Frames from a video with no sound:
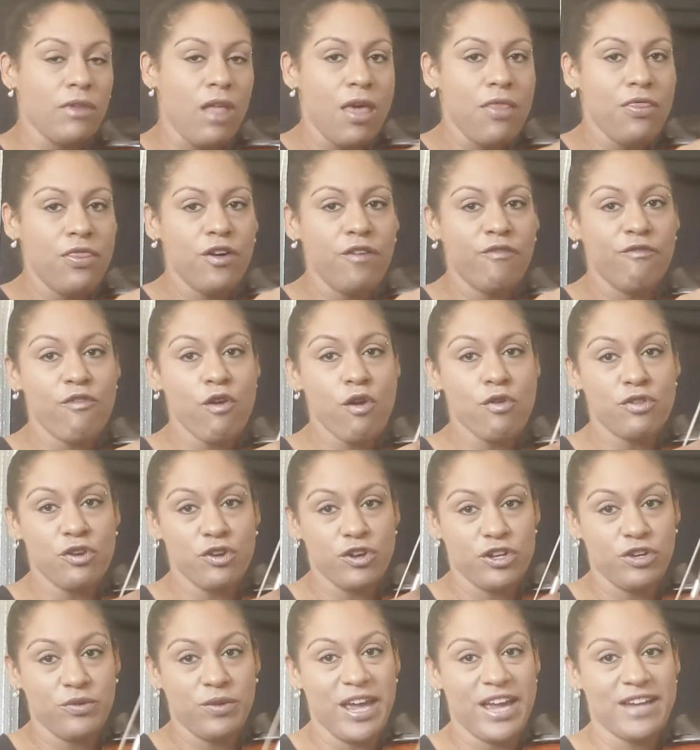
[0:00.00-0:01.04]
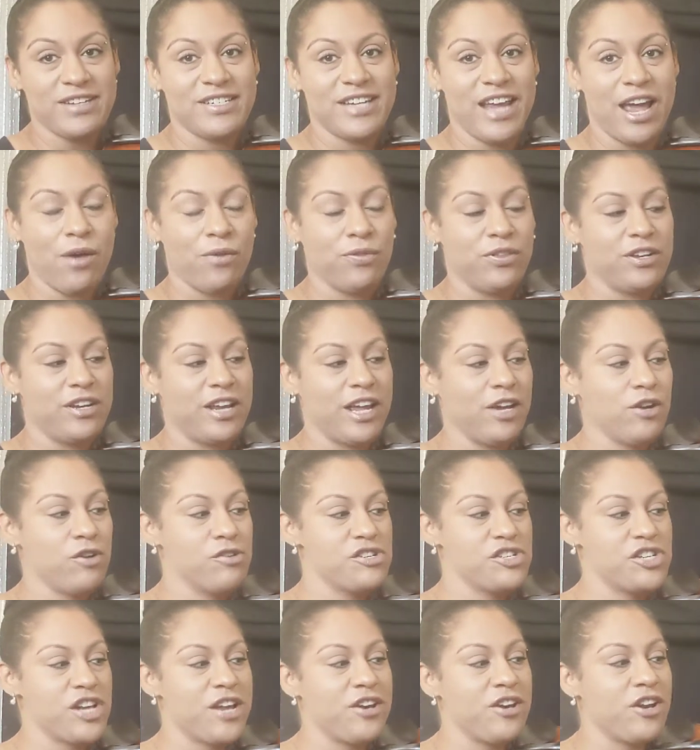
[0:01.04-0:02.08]
the further you get down the
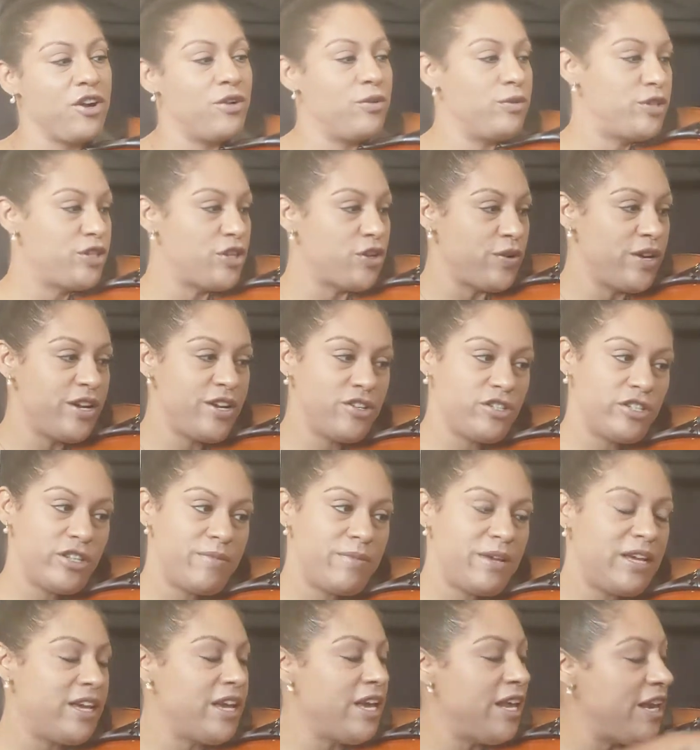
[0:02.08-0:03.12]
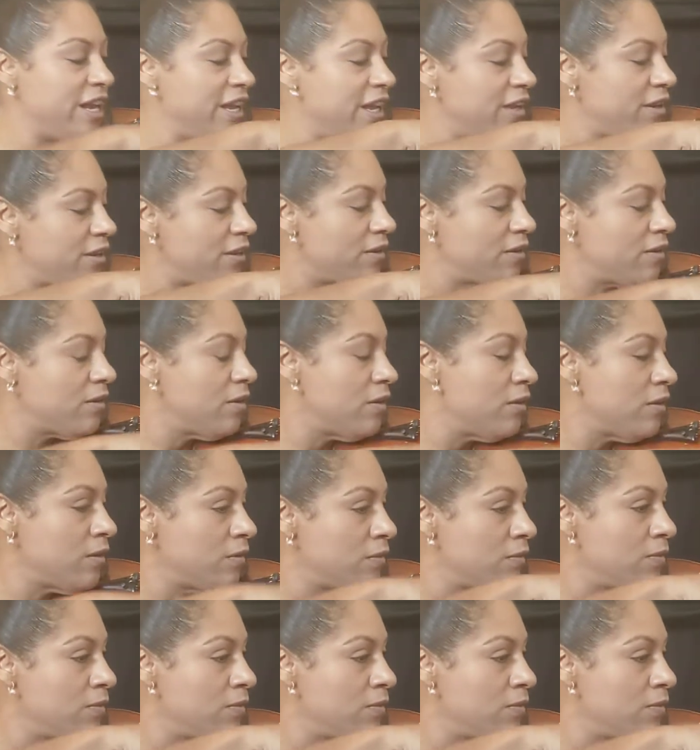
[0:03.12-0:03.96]
decrescendo. So here's the beginning. This